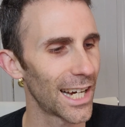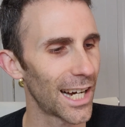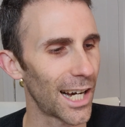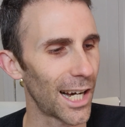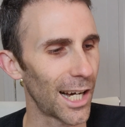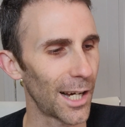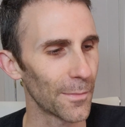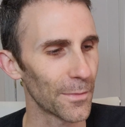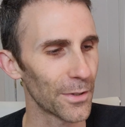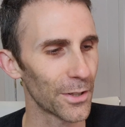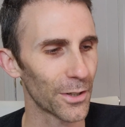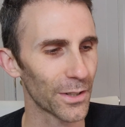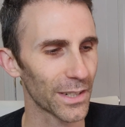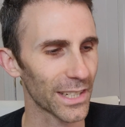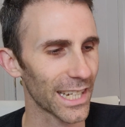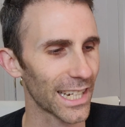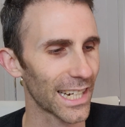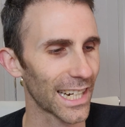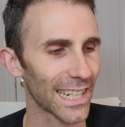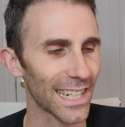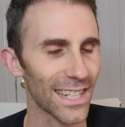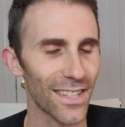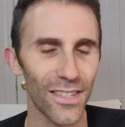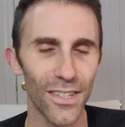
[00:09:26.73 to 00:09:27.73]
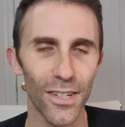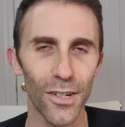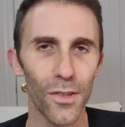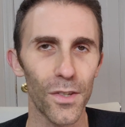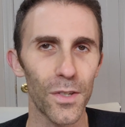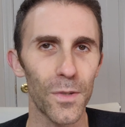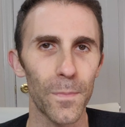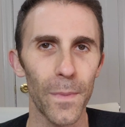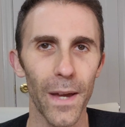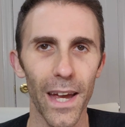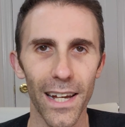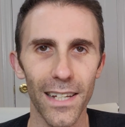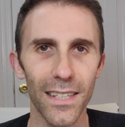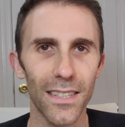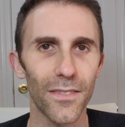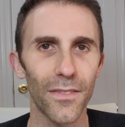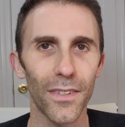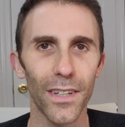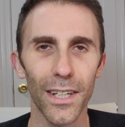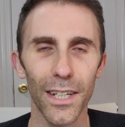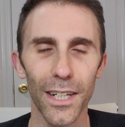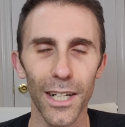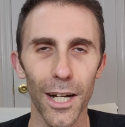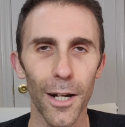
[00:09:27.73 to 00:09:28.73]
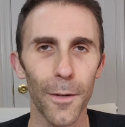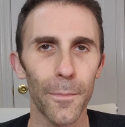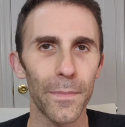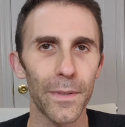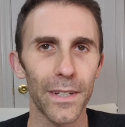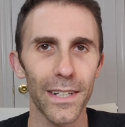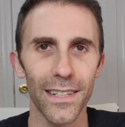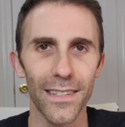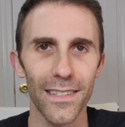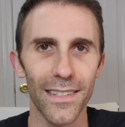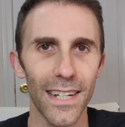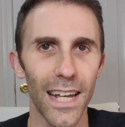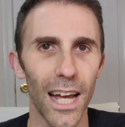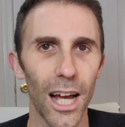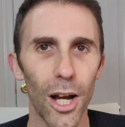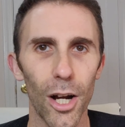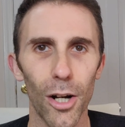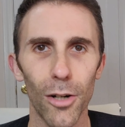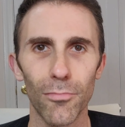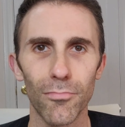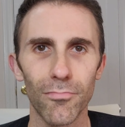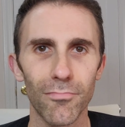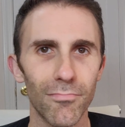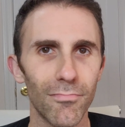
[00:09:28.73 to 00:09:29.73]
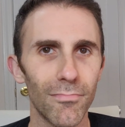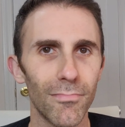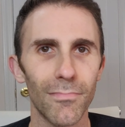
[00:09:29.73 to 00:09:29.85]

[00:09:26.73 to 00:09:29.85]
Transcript: You know, again, I consider this passive income because now